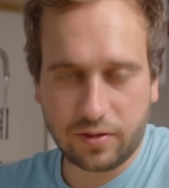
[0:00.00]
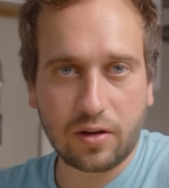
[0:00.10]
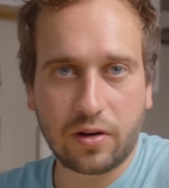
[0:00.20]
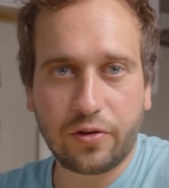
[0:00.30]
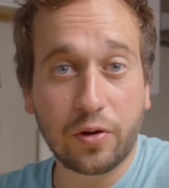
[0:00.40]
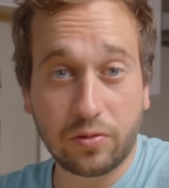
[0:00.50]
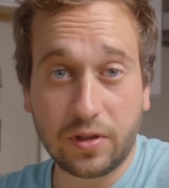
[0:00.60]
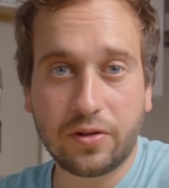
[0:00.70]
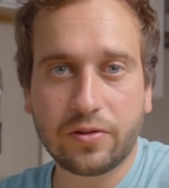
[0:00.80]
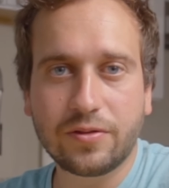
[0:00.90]
there are no
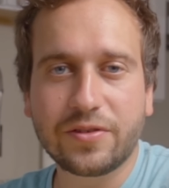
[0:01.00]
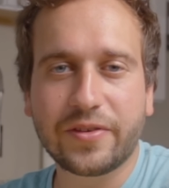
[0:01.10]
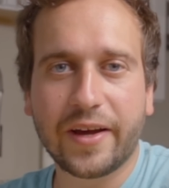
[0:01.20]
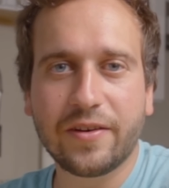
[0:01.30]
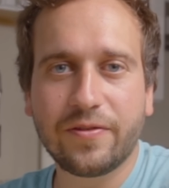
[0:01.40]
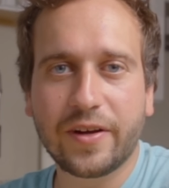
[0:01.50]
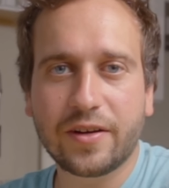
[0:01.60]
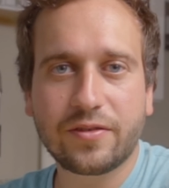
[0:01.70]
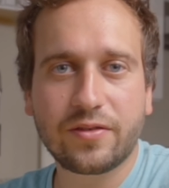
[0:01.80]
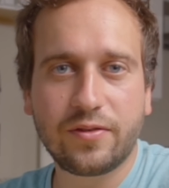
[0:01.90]
literal side
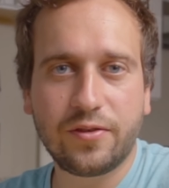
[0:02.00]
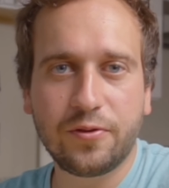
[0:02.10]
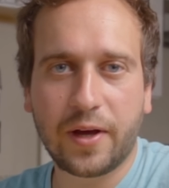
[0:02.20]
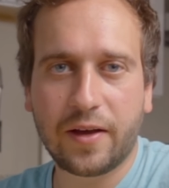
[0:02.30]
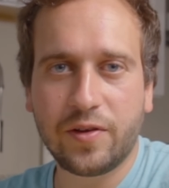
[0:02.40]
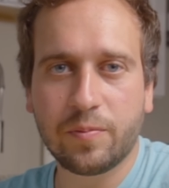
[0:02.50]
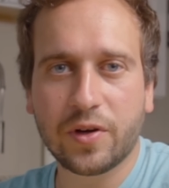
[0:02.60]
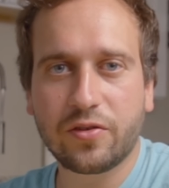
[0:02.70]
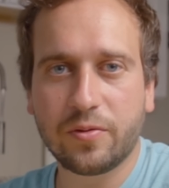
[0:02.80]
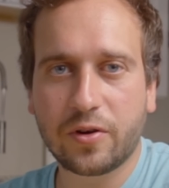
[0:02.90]
effects to having
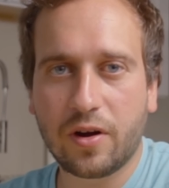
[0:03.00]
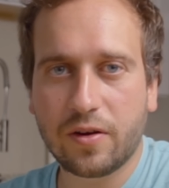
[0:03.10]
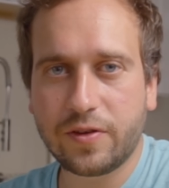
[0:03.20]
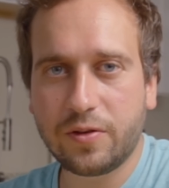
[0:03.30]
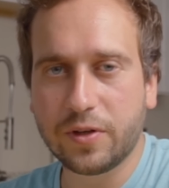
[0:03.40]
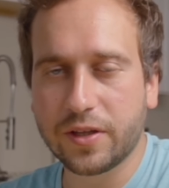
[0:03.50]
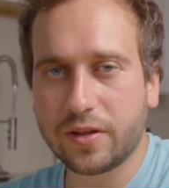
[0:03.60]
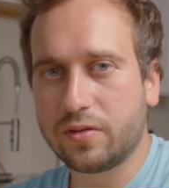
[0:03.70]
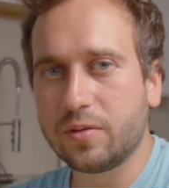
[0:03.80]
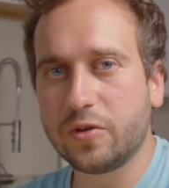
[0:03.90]
mushroom coffee
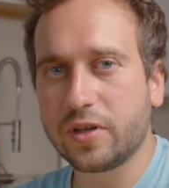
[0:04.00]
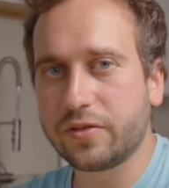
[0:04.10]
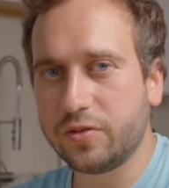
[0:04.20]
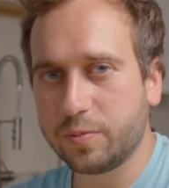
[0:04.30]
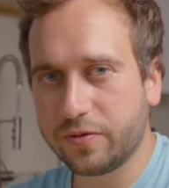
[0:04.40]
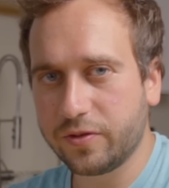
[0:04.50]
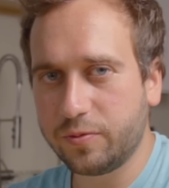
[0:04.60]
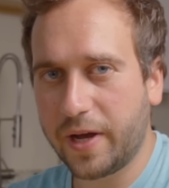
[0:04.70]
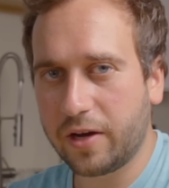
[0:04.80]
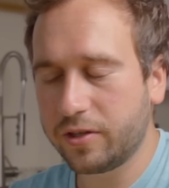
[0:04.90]
with turmeric superfood
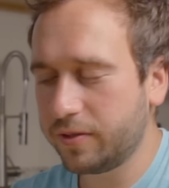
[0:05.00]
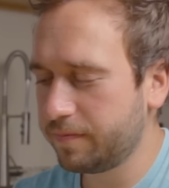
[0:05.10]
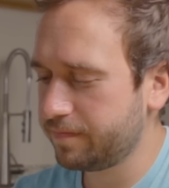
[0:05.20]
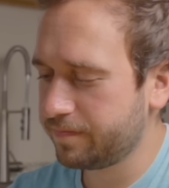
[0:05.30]
powder.